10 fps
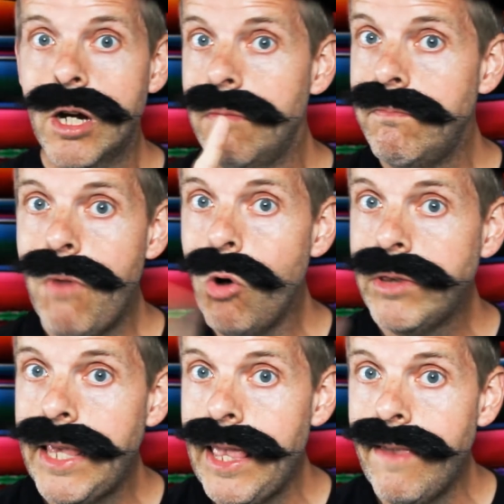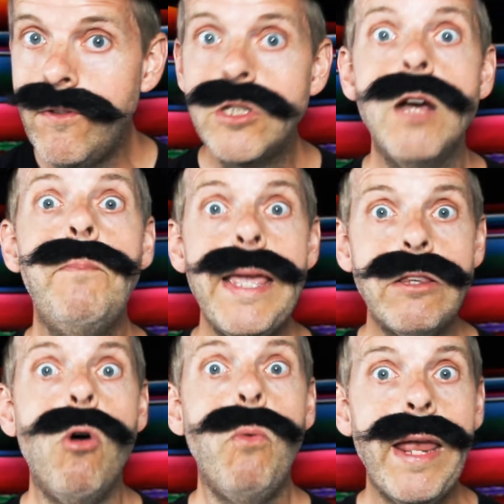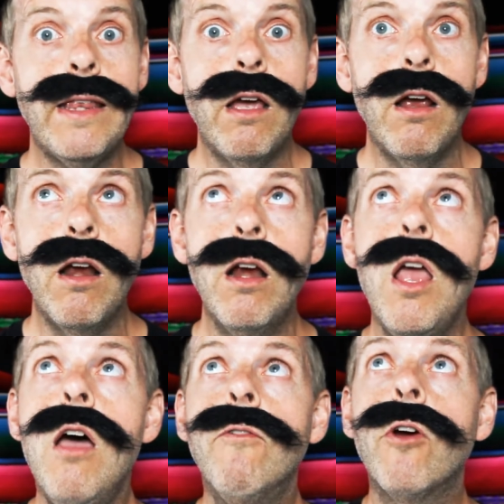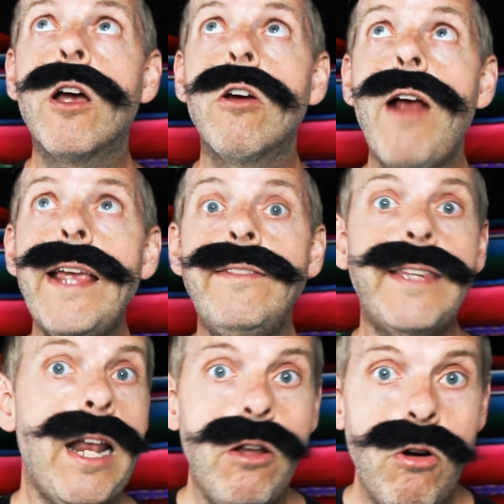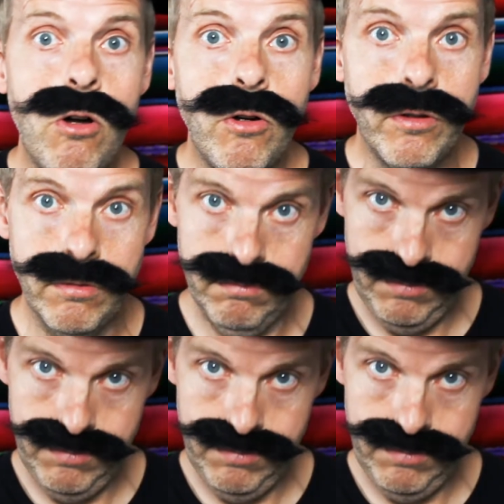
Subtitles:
your motive shall be to win her for Christ alone,